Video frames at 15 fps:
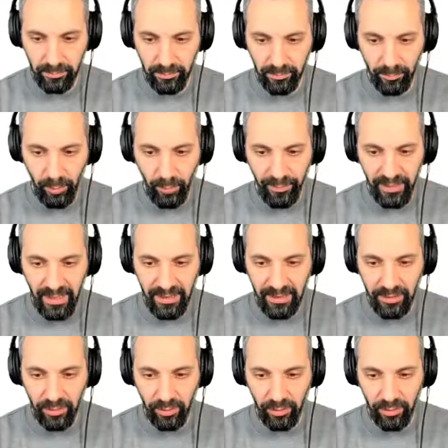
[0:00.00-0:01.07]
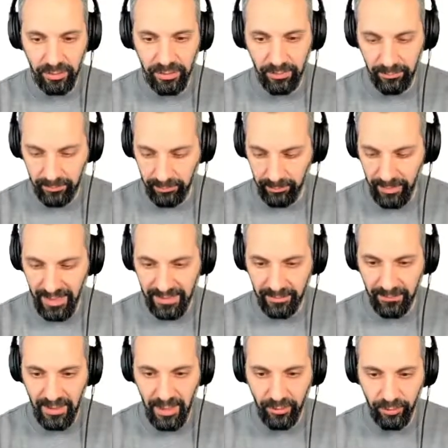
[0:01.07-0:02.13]
propagate these roles and pass them
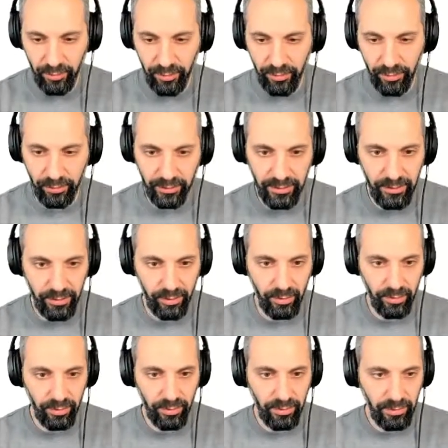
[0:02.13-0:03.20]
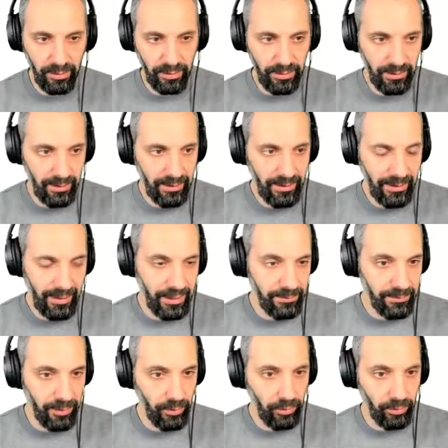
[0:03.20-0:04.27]
down to your token, so your
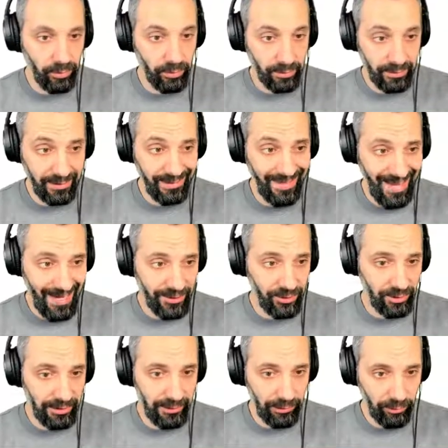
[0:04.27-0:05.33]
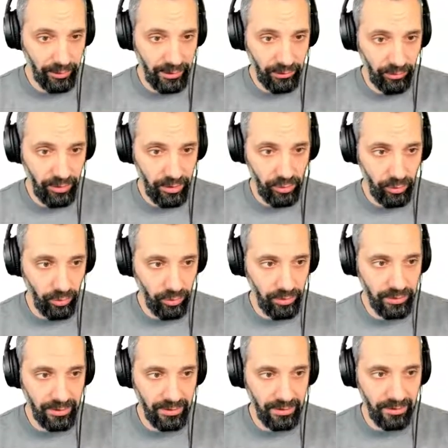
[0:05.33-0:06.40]
ASP.NET Core can actually look into these
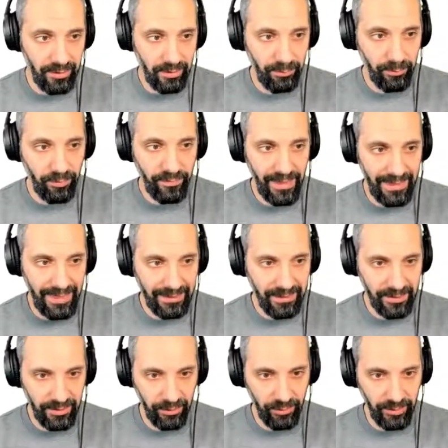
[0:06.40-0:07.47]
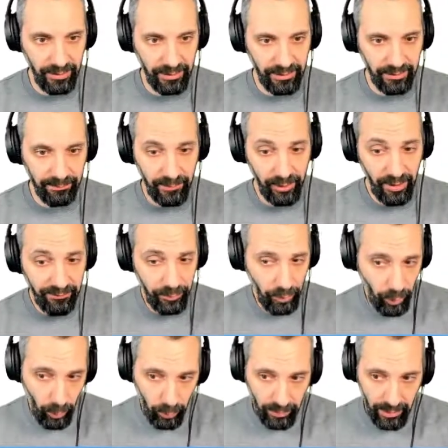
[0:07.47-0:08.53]
roles and provide access accordingly. But you have to
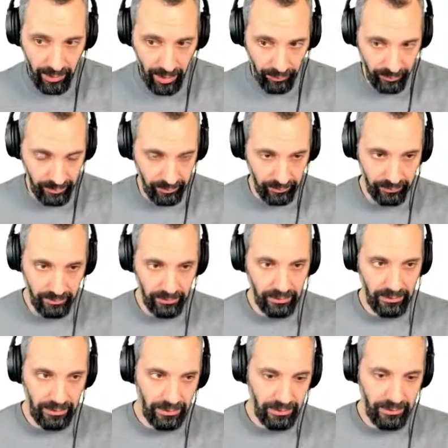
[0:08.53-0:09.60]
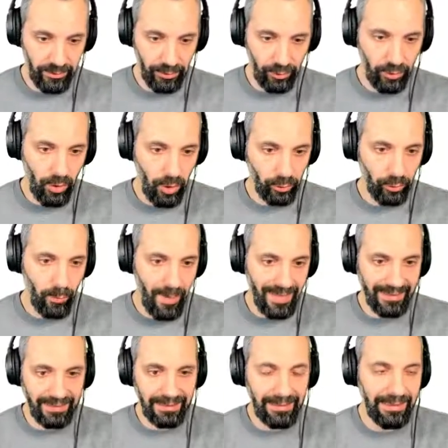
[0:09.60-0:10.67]
code around it. They're not
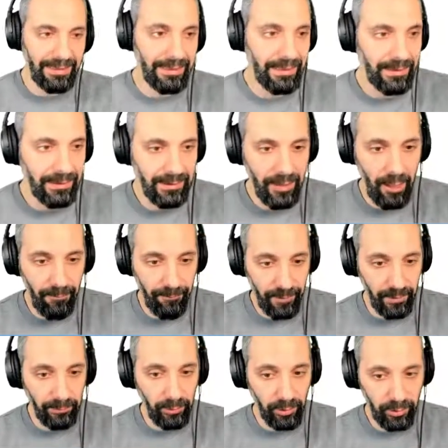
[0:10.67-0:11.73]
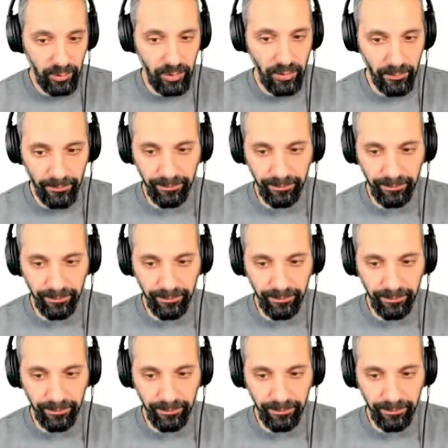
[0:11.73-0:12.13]
automatically available to you.